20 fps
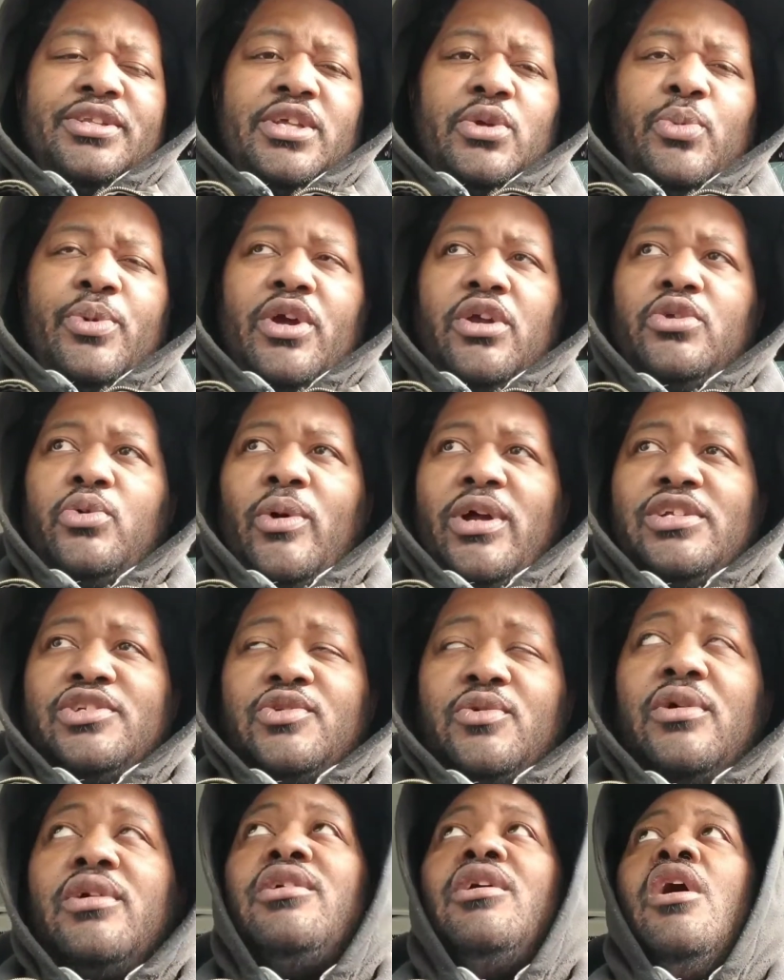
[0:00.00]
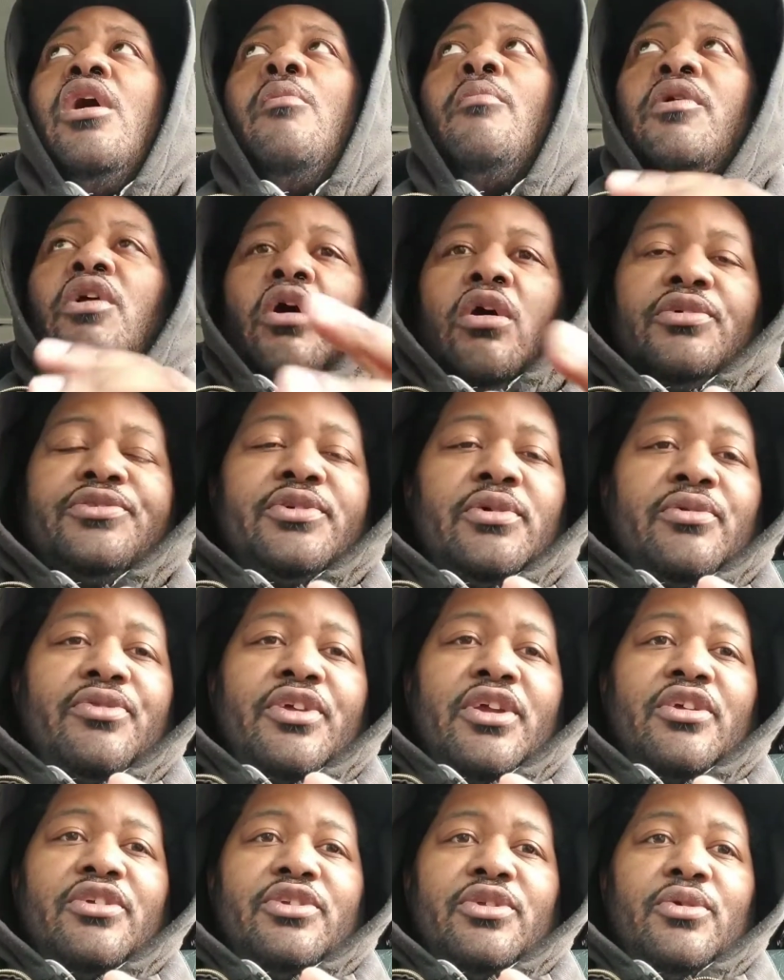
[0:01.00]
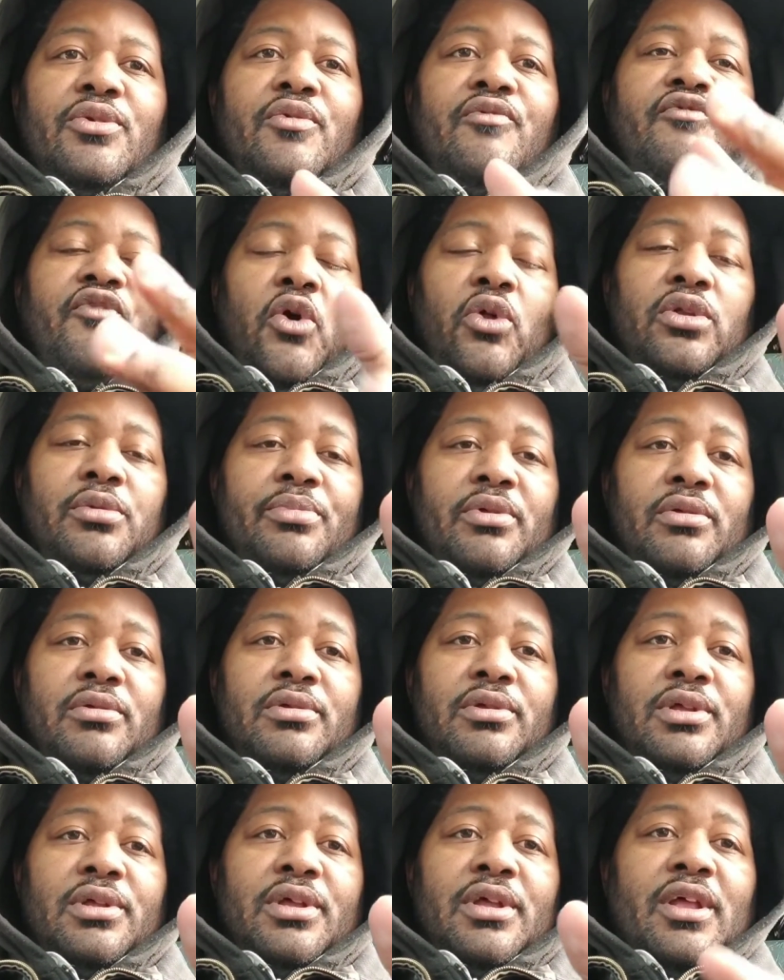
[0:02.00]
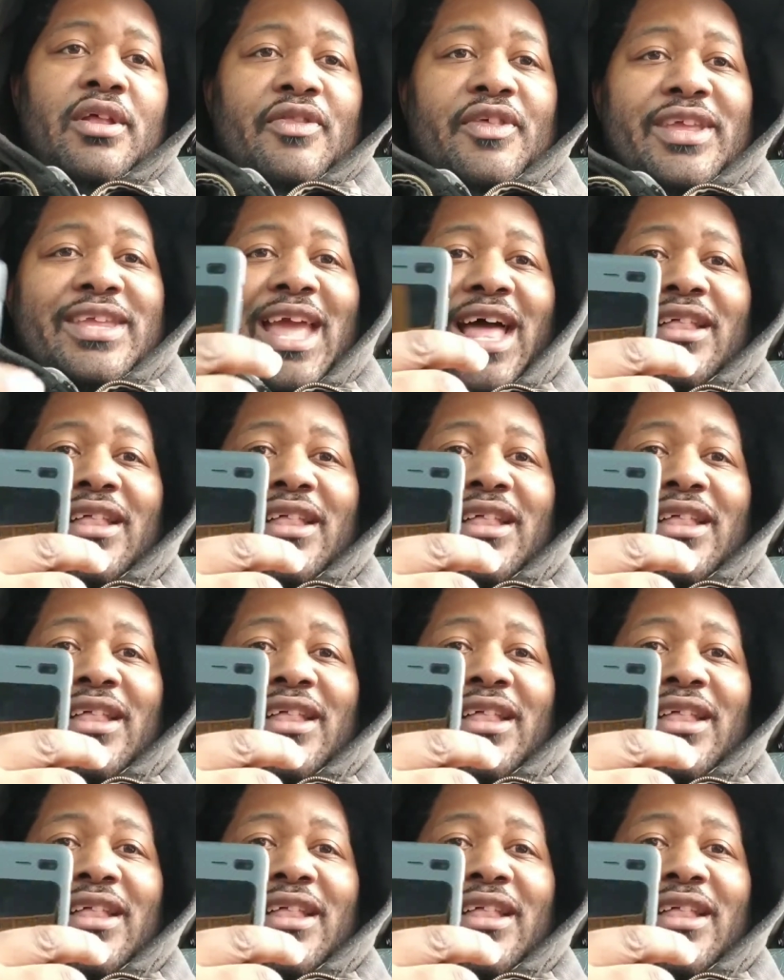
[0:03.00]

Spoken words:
We aren't quite sure, but also their new foldable, the